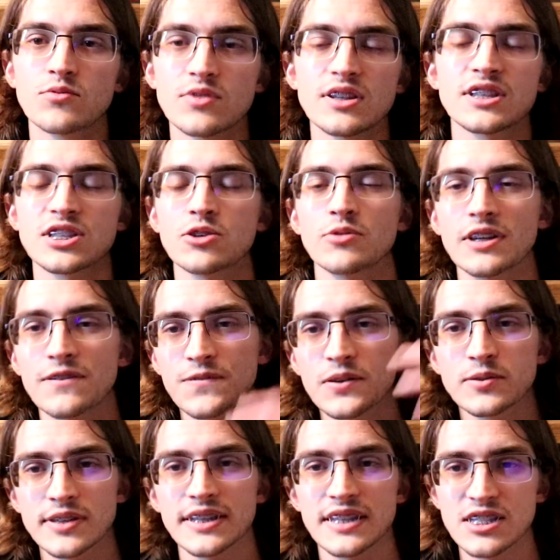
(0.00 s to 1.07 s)
So it
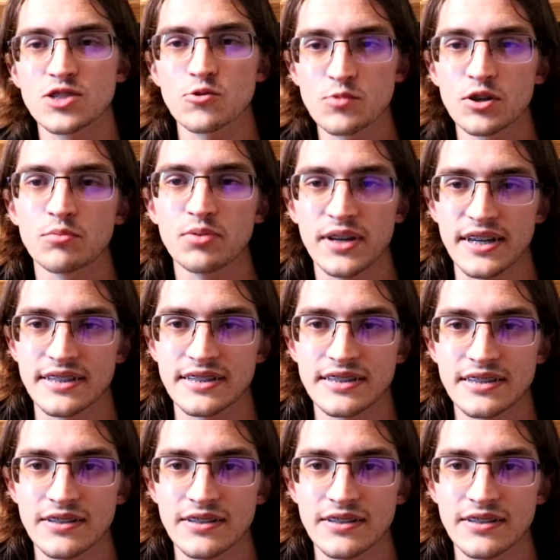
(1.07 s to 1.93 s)
feels like this is a real place.